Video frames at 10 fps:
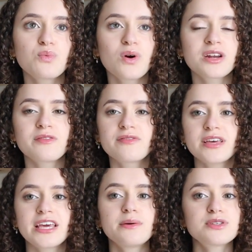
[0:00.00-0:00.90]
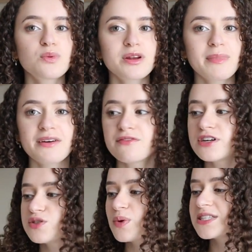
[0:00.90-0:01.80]
one of my
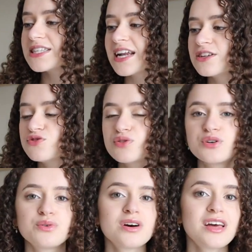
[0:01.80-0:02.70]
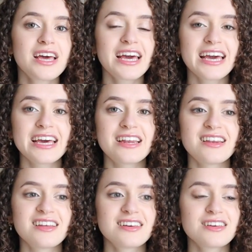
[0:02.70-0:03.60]
first ones that I drew
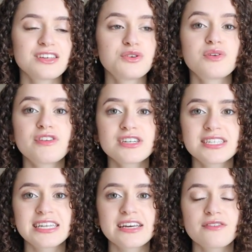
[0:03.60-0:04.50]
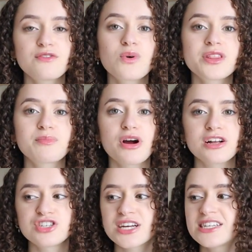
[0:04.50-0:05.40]
in university for the
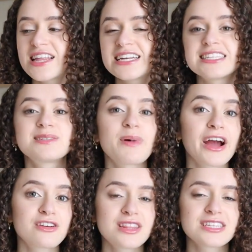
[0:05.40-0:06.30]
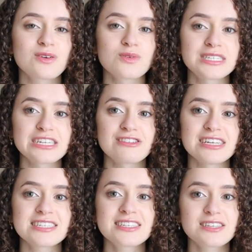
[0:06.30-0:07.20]
project that inspired this whole
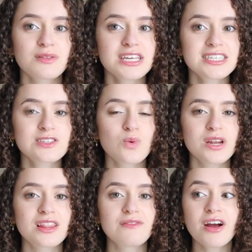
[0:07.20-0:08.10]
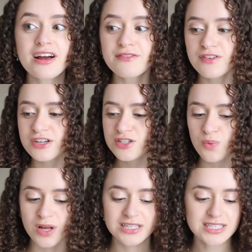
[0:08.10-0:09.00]
series. So this is one of the very first
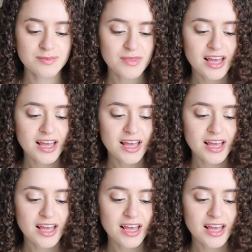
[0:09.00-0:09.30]
ones.